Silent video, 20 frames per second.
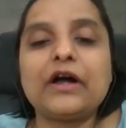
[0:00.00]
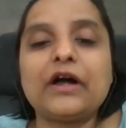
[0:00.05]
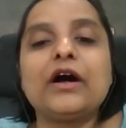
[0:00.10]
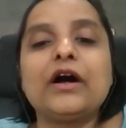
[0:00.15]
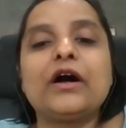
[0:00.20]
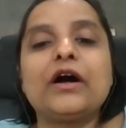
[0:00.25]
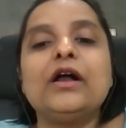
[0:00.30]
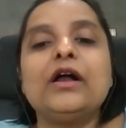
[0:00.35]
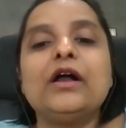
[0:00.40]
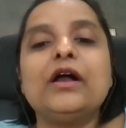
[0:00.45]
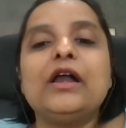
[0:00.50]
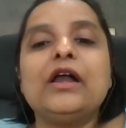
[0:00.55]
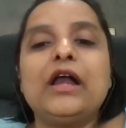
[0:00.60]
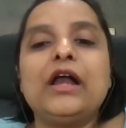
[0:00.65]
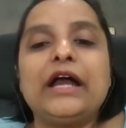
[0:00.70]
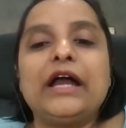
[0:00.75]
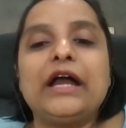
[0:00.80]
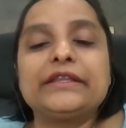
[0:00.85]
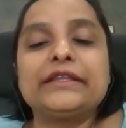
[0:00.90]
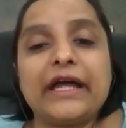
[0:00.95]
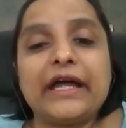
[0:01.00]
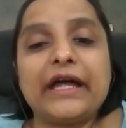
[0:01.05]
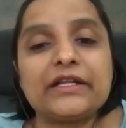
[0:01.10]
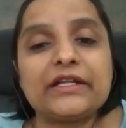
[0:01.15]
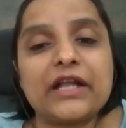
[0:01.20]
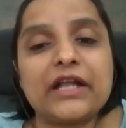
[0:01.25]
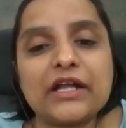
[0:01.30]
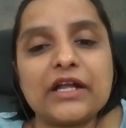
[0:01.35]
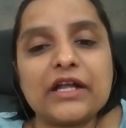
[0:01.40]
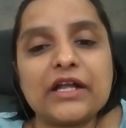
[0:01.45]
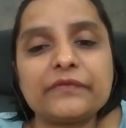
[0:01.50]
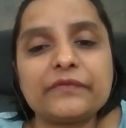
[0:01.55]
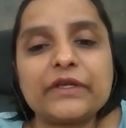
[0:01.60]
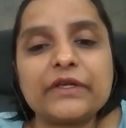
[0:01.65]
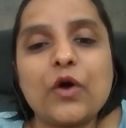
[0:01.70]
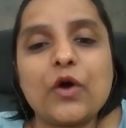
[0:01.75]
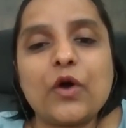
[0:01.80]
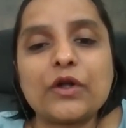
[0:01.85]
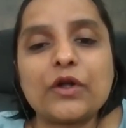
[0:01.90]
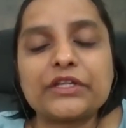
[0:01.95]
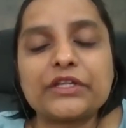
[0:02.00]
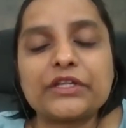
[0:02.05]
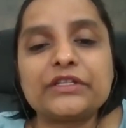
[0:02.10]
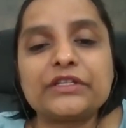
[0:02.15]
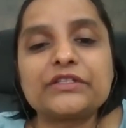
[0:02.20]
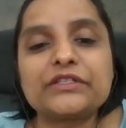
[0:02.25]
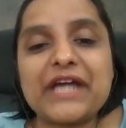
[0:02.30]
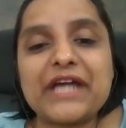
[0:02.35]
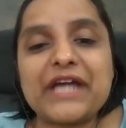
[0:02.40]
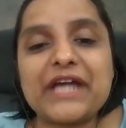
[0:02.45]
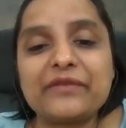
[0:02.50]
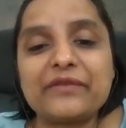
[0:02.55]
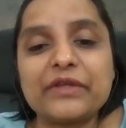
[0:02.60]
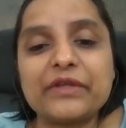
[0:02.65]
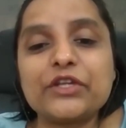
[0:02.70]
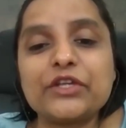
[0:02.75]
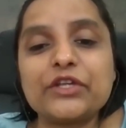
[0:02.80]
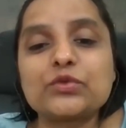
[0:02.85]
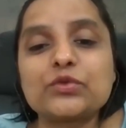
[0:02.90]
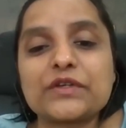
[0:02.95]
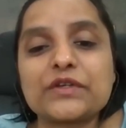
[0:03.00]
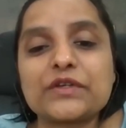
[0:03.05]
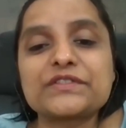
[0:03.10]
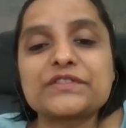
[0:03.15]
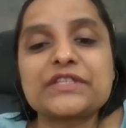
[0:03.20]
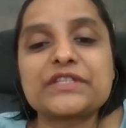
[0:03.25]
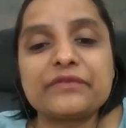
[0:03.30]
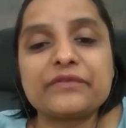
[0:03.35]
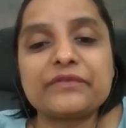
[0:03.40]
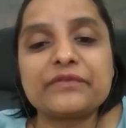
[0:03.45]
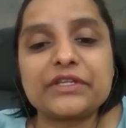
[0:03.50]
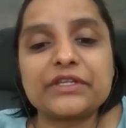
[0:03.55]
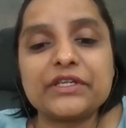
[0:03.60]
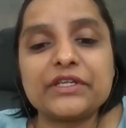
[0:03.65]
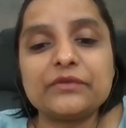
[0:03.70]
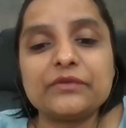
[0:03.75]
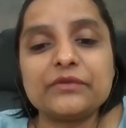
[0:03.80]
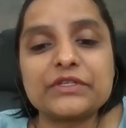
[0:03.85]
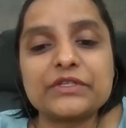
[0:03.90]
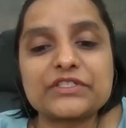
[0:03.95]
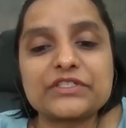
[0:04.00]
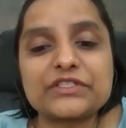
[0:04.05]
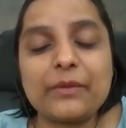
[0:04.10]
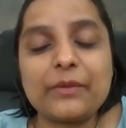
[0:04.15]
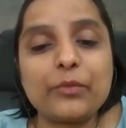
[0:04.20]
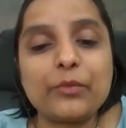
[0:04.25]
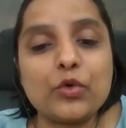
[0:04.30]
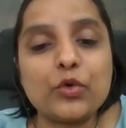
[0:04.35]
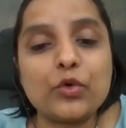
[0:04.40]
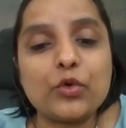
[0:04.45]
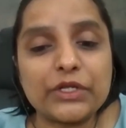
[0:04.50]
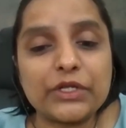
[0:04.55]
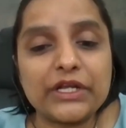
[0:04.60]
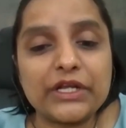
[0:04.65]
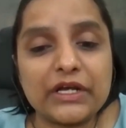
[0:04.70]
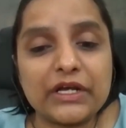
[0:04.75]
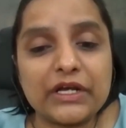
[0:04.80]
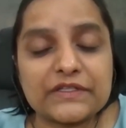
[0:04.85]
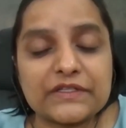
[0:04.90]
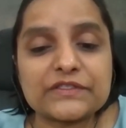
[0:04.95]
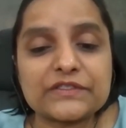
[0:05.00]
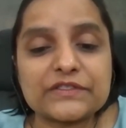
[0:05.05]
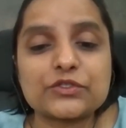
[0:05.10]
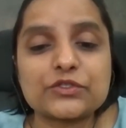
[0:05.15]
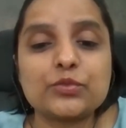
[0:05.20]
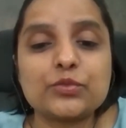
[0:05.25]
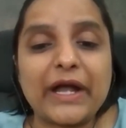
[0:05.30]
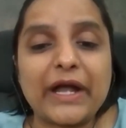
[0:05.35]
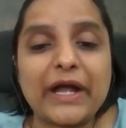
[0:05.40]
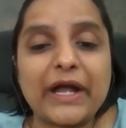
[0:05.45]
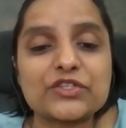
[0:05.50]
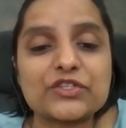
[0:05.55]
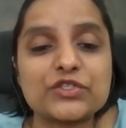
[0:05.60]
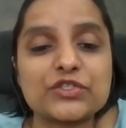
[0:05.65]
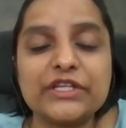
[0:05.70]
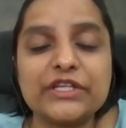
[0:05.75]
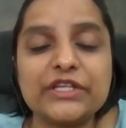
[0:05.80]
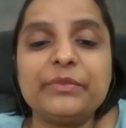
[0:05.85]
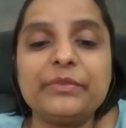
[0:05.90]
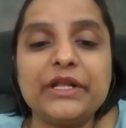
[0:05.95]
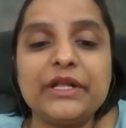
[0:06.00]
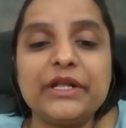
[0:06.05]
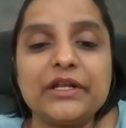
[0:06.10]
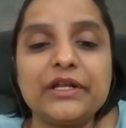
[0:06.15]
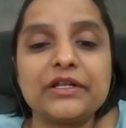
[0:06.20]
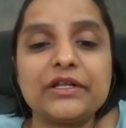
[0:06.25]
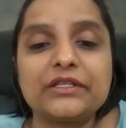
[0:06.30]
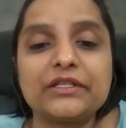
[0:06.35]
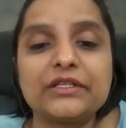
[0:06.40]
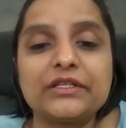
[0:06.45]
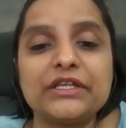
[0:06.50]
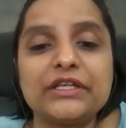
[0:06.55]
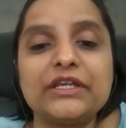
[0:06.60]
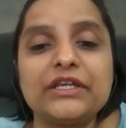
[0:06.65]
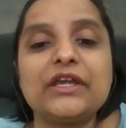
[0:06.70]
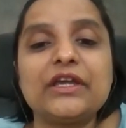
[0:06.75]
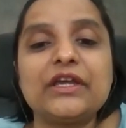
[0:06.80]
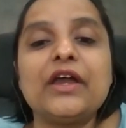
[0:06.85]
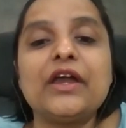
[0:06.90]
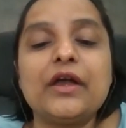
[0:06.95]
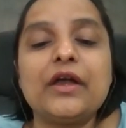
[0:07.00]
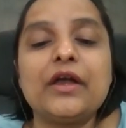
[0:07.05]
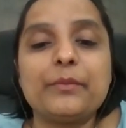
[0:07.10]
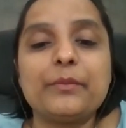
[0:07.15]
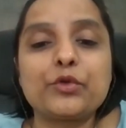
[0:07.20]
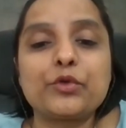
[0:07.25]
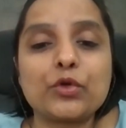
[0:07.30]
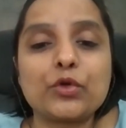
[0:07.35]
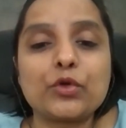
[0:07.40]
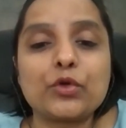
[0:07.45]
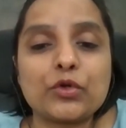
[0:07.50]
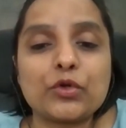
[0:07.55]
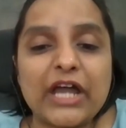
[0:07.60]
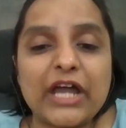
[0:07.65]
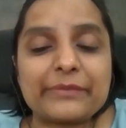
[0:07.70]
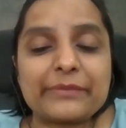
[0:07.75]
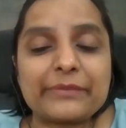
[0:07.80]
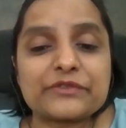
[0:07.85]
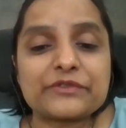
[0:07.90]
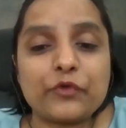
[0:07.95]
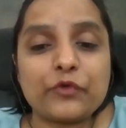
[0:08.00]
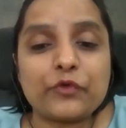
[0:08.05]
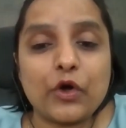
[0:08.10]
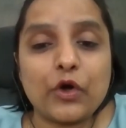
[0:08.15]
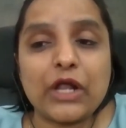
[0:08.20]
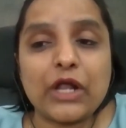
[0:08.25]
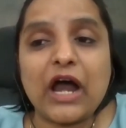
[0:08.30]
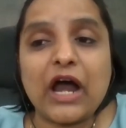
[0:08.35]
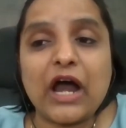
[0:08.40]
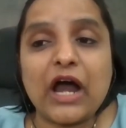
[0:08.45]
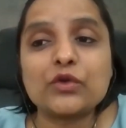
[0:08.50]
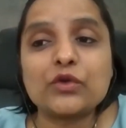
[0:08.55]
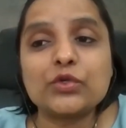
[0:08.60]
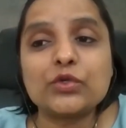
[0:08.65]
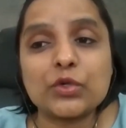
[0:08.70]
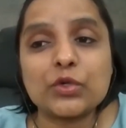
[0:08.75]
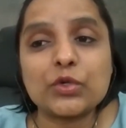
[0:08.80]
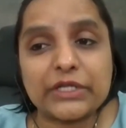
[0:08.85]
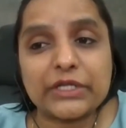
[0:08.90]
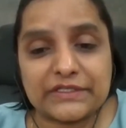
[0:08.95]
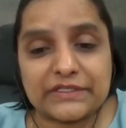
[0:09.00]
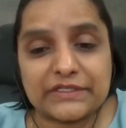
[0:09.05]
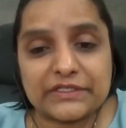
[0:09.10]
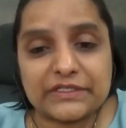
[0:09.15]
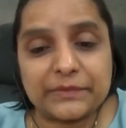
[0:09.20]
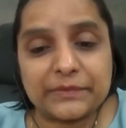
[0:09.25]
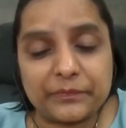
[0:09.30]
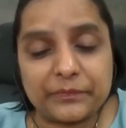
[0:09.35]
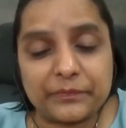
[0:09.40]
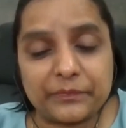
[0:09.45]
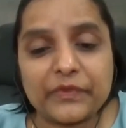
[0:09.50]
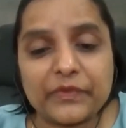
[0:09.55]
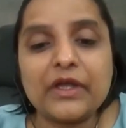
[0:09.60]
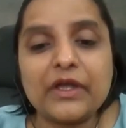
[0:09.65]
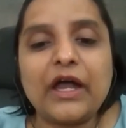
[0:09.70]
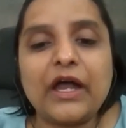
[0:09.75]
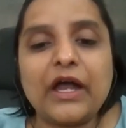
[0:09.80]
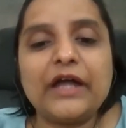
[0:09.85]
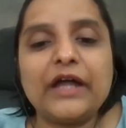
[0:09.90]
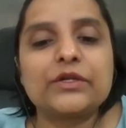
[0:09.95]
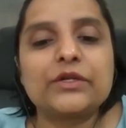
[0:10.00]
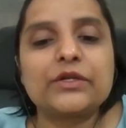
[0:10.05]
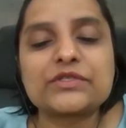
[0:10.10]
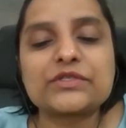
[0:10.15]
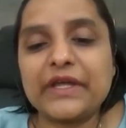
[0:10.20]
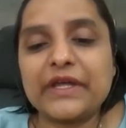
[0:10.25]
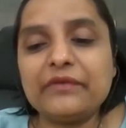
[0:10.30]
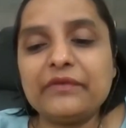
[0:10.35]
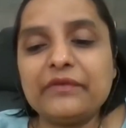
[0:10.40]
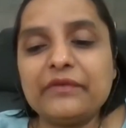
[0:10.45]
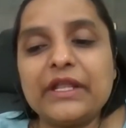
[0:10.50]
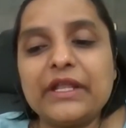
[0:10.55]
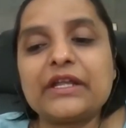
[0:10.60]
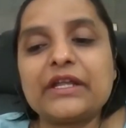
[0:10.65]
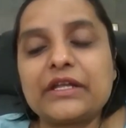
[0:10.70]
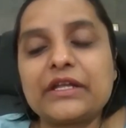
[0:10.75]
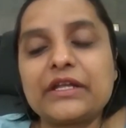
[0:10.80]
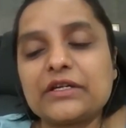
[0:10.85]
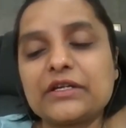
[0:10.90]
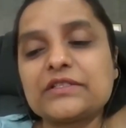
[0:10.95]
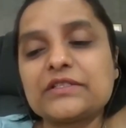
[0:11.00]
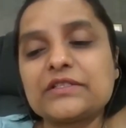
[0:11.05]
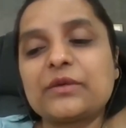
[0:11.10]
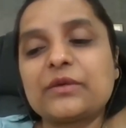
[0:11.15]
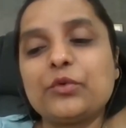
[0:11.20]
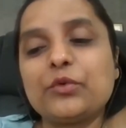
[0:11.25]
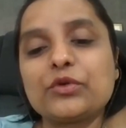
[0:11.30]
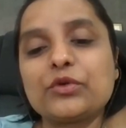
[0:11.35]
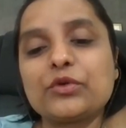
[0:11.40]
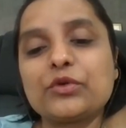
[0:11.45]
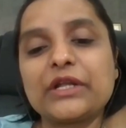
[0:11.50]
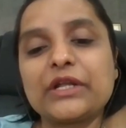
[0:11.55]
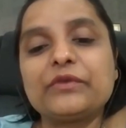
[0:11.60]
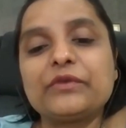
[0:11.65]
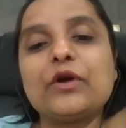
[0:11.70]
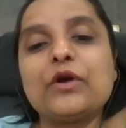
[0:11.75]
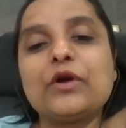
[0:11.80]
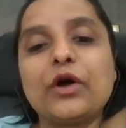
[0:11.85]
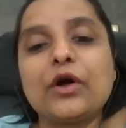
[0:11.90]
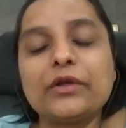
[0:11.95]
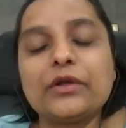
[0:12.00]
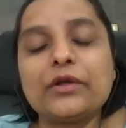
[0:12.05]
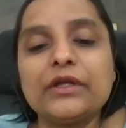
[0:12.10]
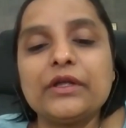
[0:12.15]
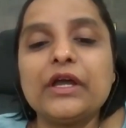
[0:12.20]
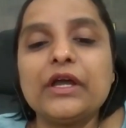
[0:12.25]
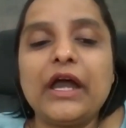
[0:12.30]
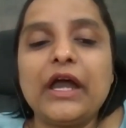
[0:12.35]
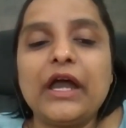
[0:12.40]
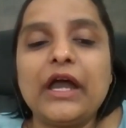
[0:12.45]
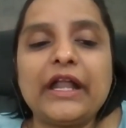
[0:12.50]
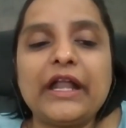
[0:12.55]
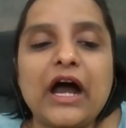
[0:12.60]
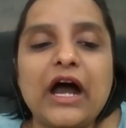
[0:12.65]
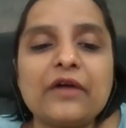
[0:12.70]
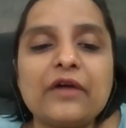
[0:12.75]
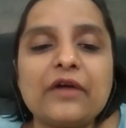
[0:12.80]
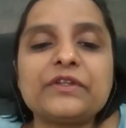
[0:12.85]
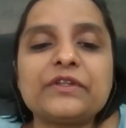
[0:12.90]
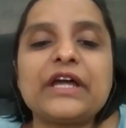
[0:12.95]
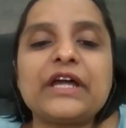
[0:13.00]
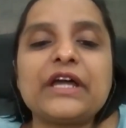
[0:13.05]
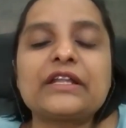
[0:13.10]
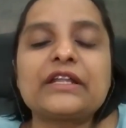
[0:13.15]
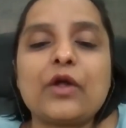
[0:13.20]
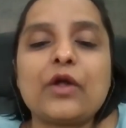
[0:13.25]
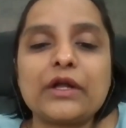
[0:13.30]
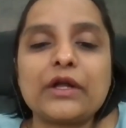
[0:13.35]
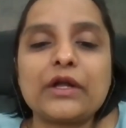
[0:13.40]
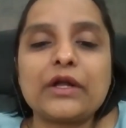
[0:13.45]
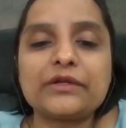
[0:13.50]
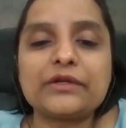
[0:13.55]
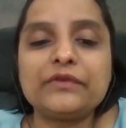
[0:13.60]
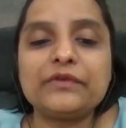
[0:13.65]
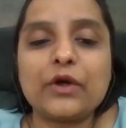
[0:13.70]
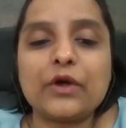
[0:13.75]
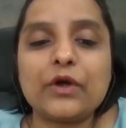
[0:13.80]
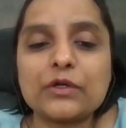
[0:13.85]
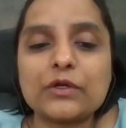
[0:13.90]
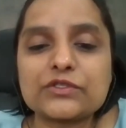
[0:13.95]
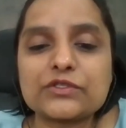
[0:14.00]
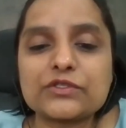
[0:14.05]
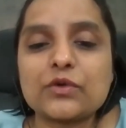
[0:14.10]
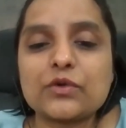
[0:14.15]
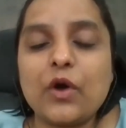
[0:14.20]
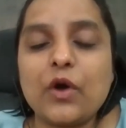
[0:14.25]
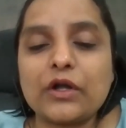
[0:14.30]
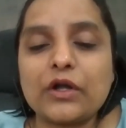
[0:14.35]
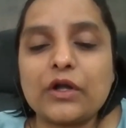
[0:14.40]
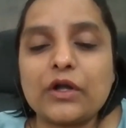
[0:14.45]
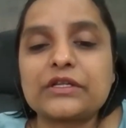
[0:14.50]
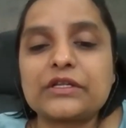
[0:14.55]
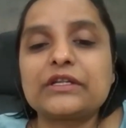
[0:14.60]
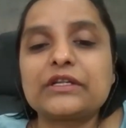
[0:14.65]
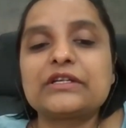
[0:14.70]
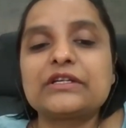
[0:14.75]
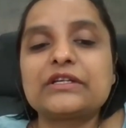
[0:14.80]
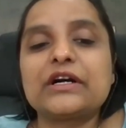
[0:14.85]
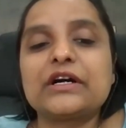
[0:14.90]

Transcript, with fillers: And that grant we got in January 2017, which supported us to actually build the prototypes for outdoor testing. And it was very, very critical support that we got. And after that grant, we also got,